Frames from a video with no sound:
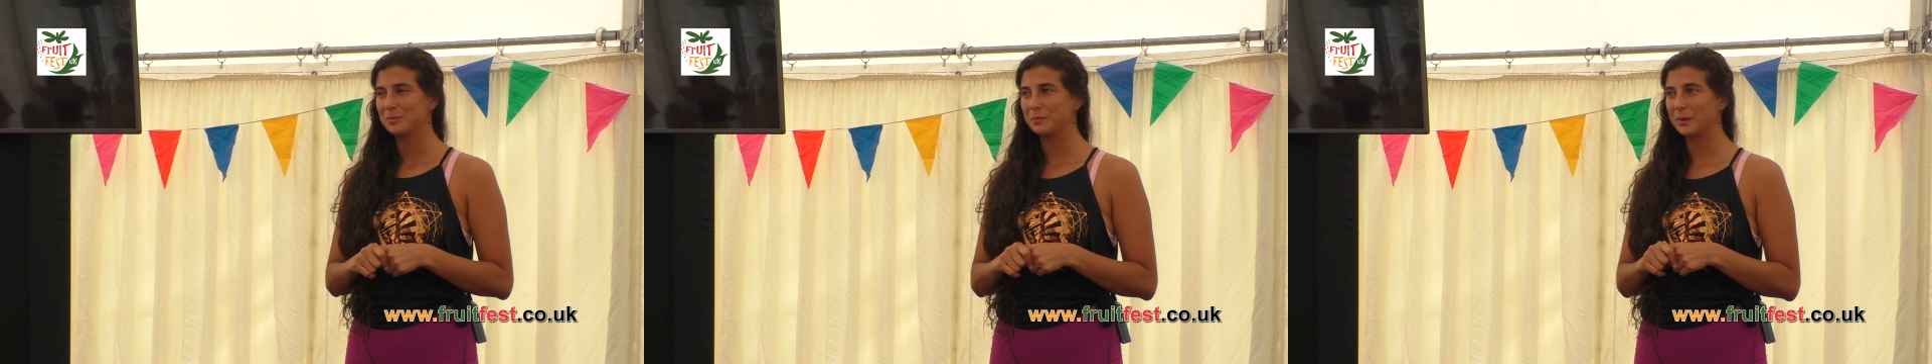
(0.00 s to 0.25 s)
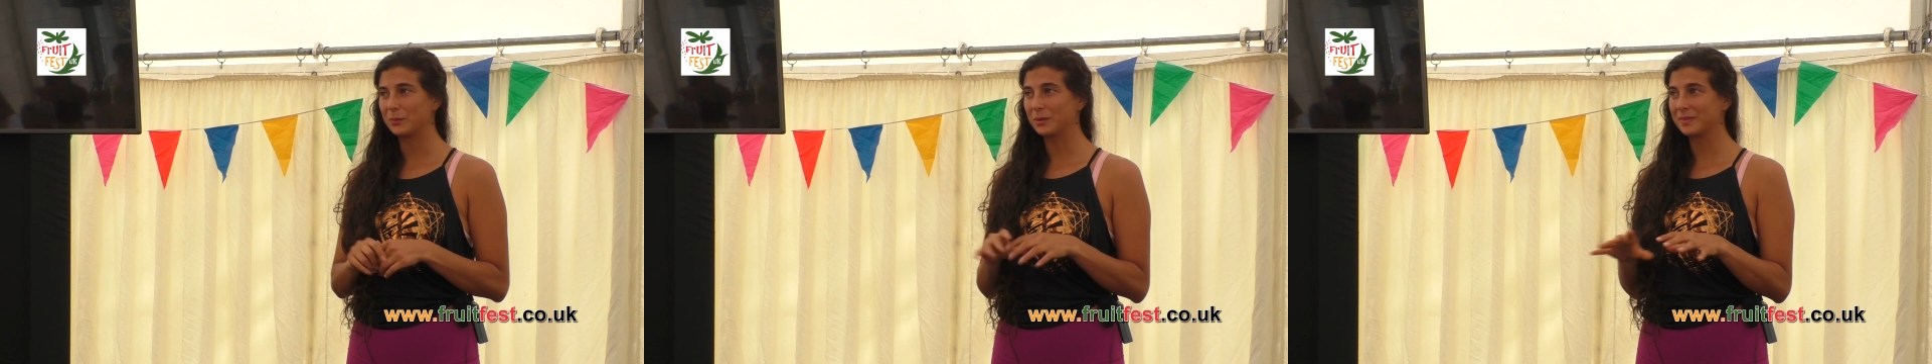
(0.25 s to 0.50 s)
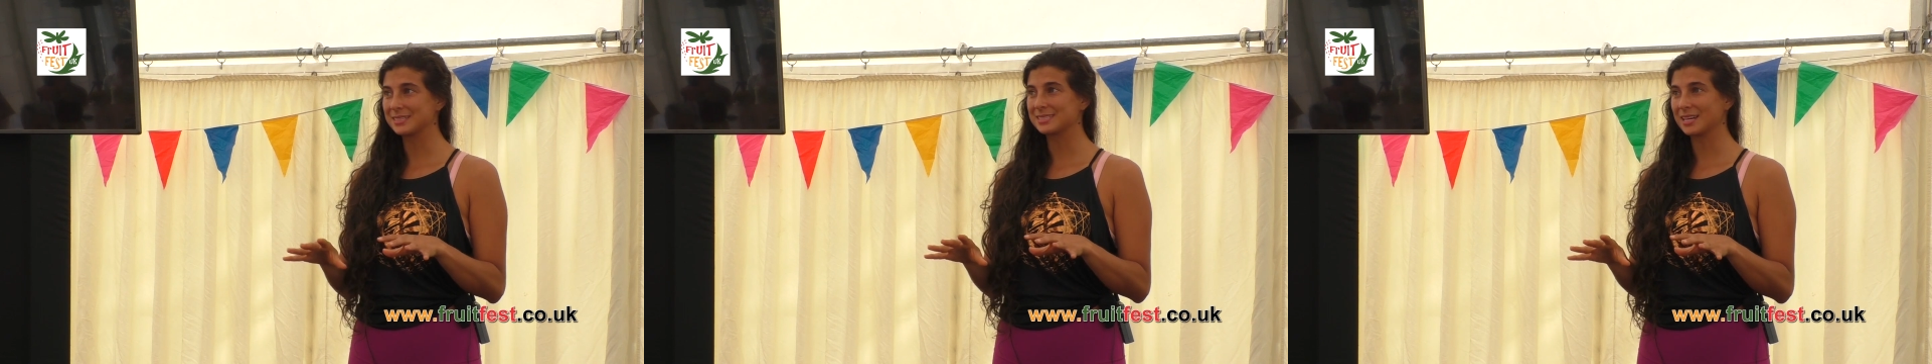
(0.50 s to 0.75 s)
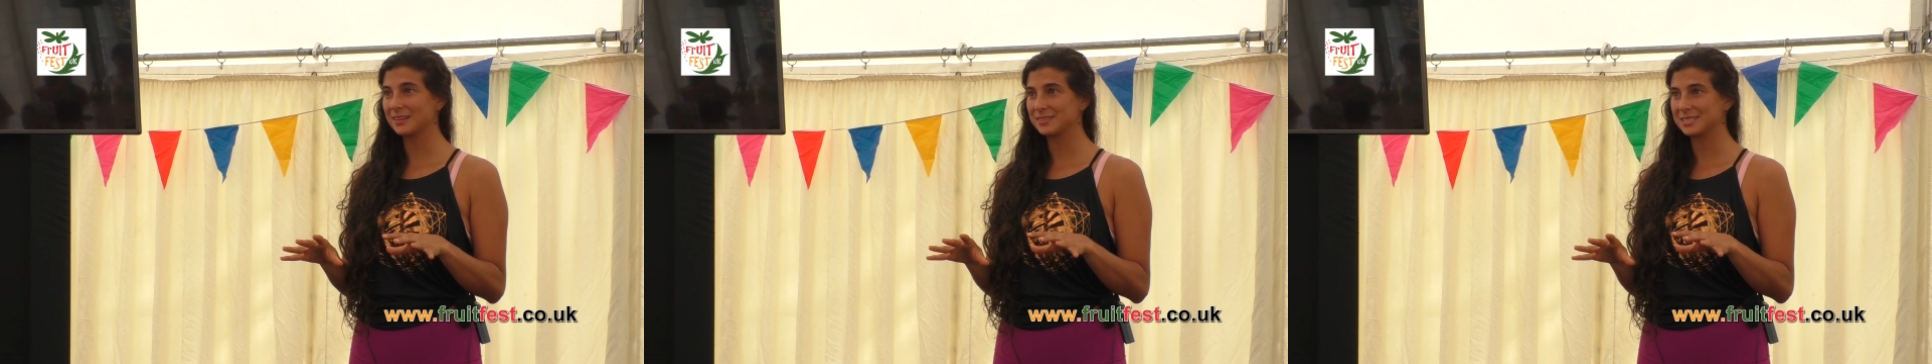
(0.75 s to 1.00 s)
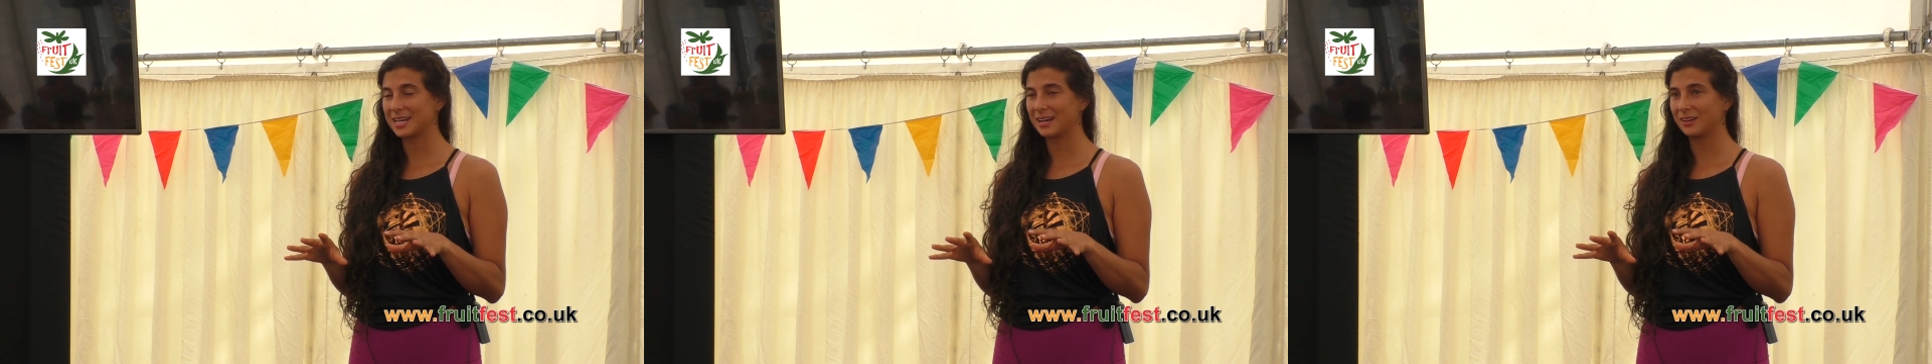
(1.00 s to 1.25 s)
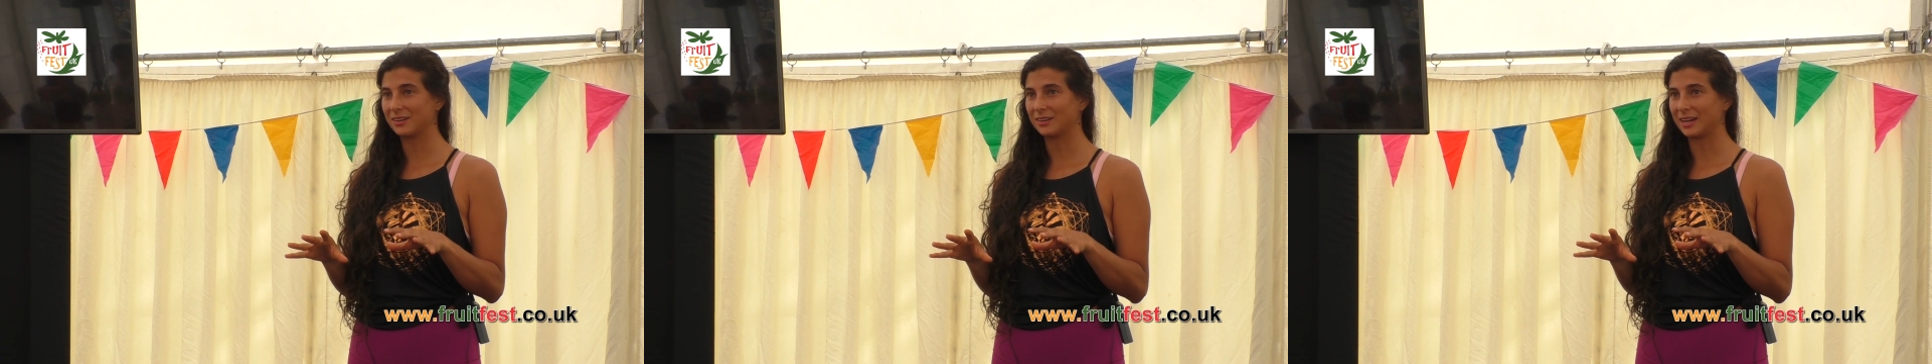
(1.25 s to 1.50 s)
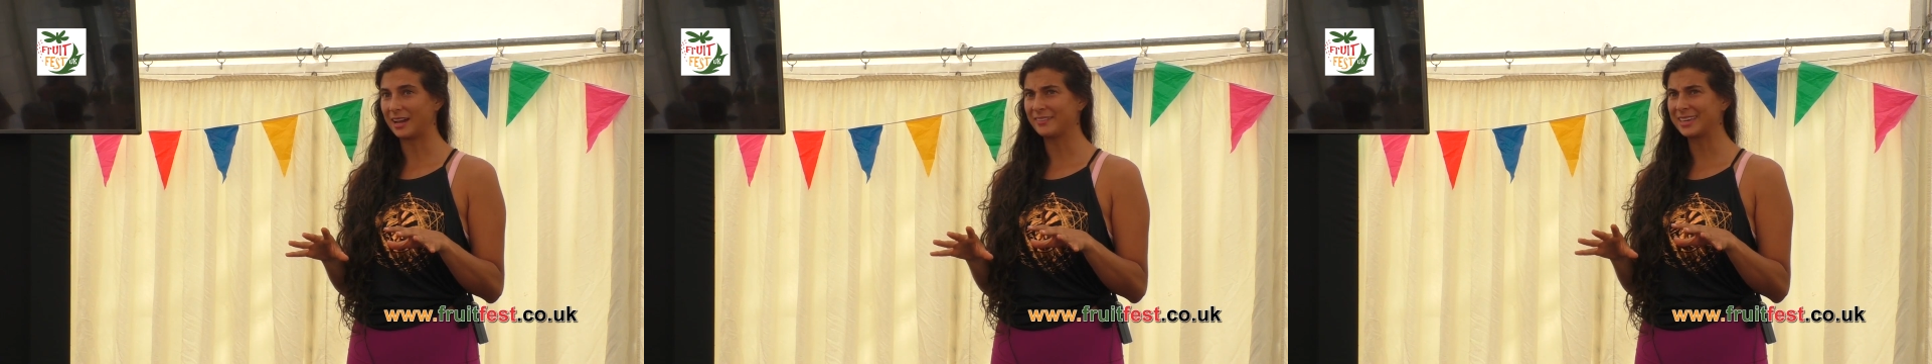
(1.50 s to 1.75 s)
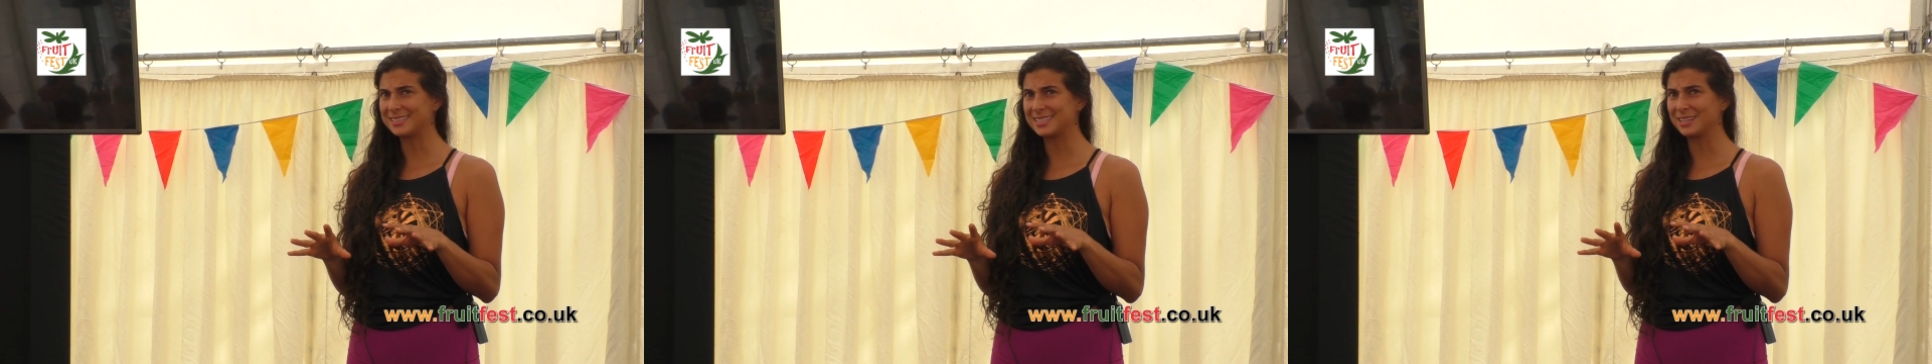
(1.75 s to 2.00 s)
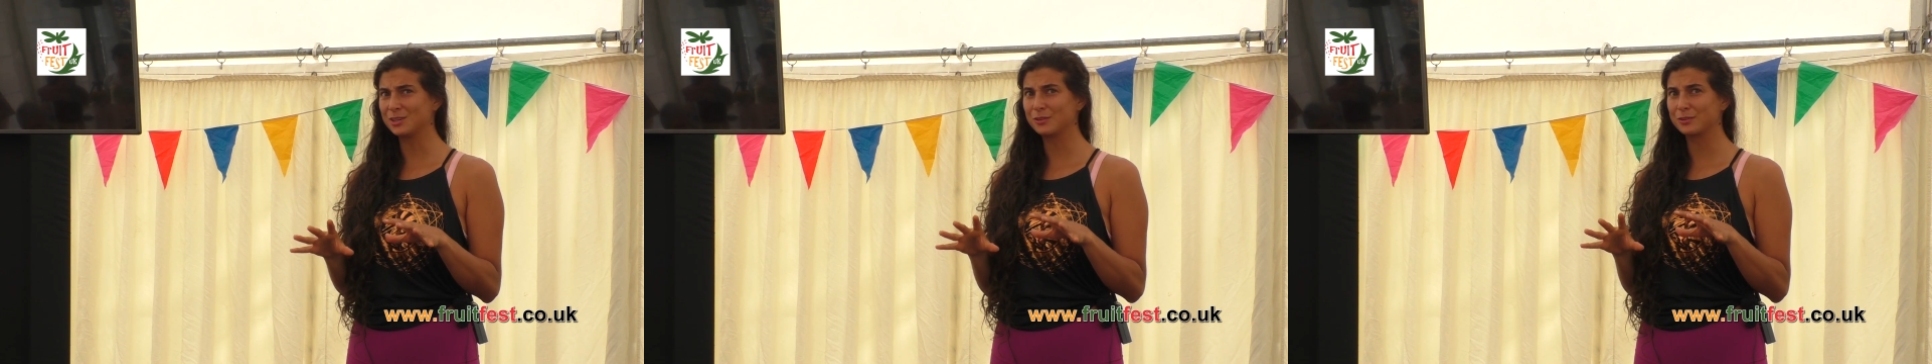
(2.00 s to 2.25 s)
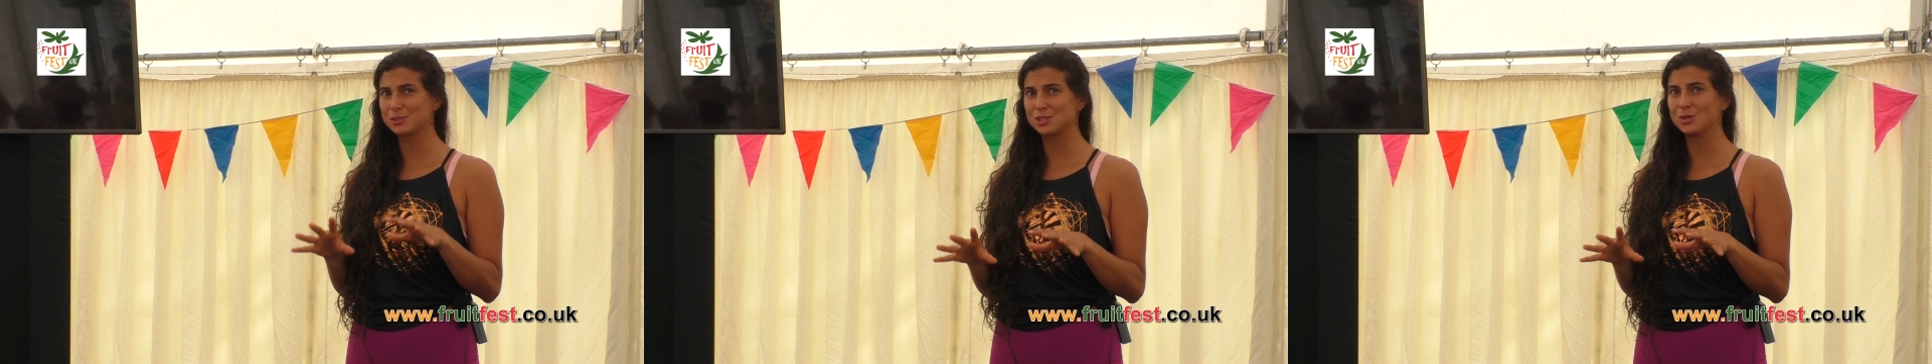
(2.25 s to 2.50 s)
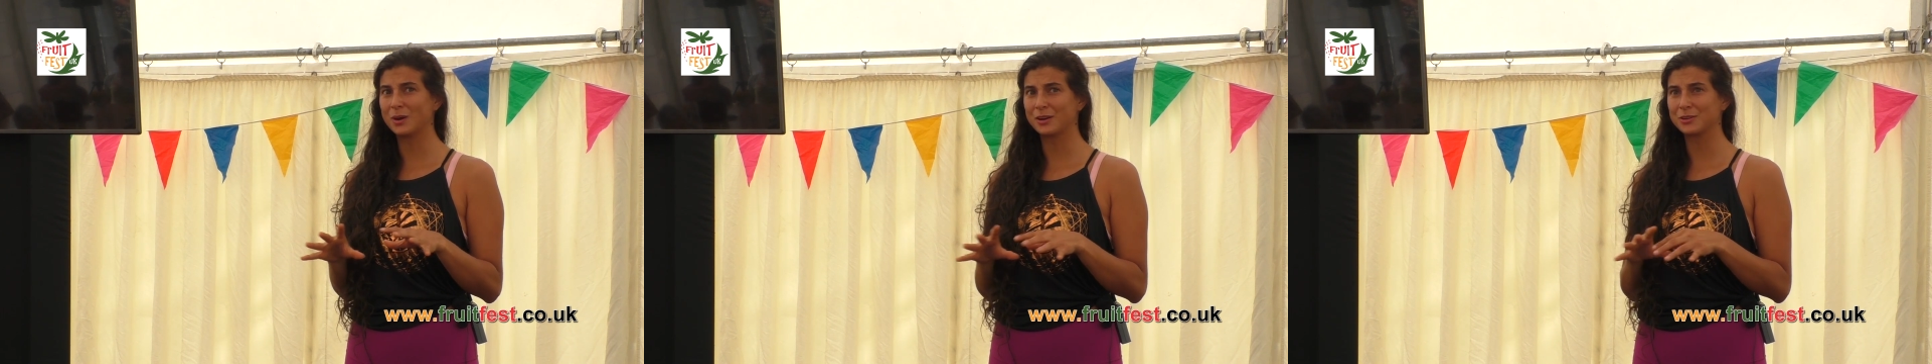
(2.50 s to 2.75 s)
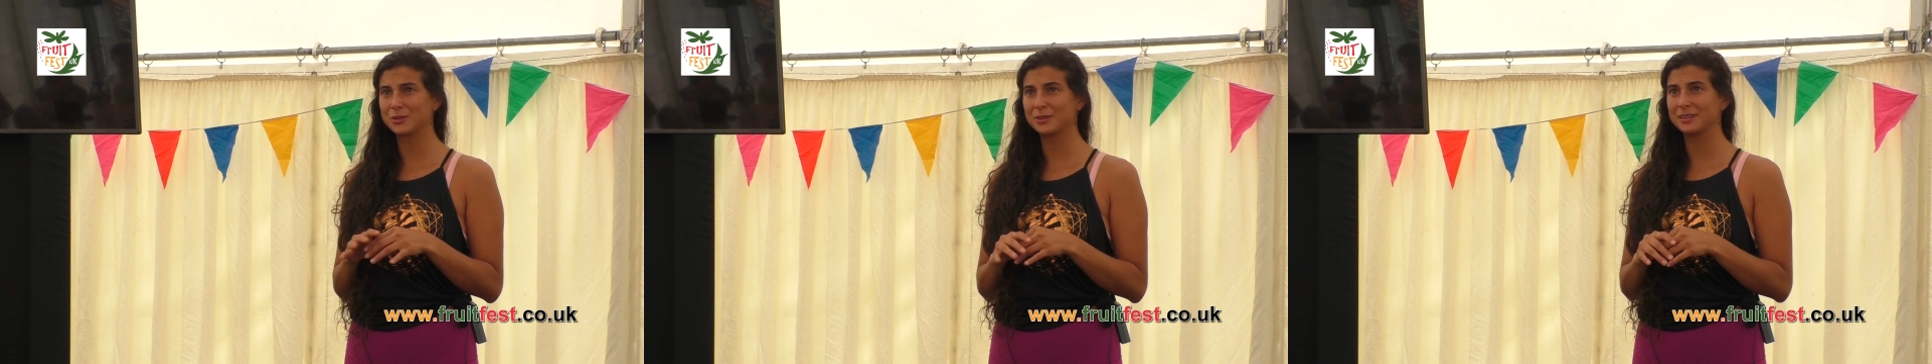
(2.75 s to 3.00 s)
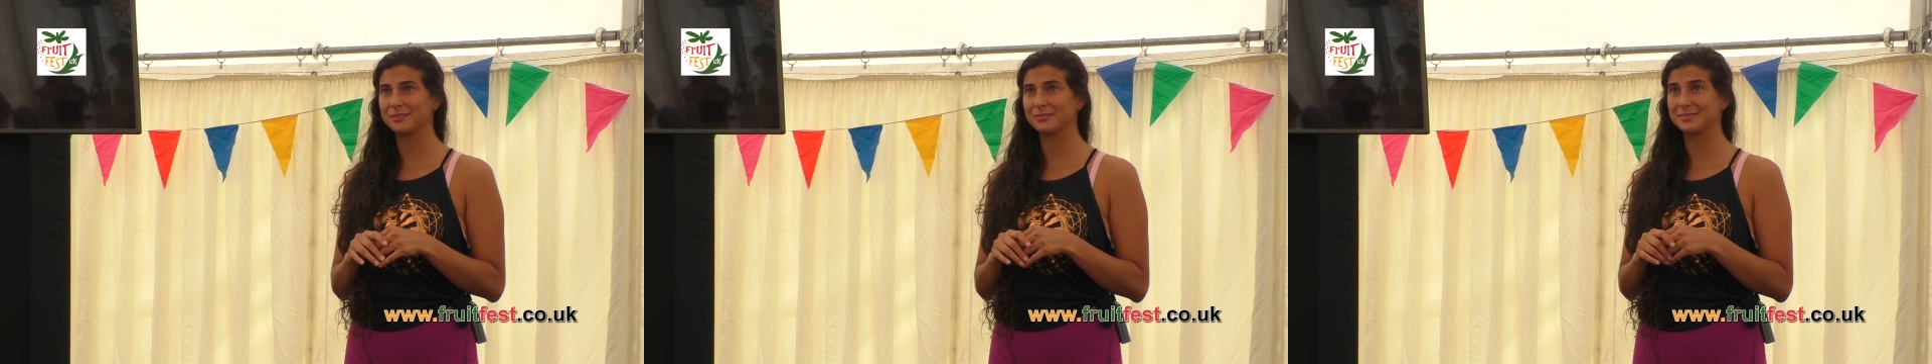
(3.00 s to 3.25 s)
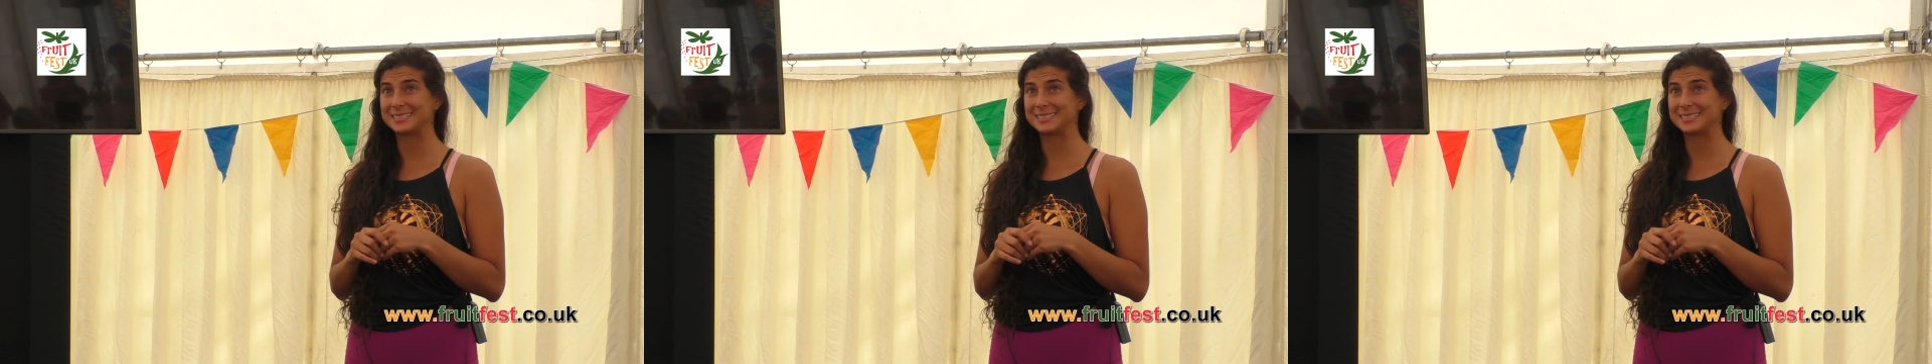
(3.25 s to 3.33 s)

But with this lifestyle, I get to eat over 200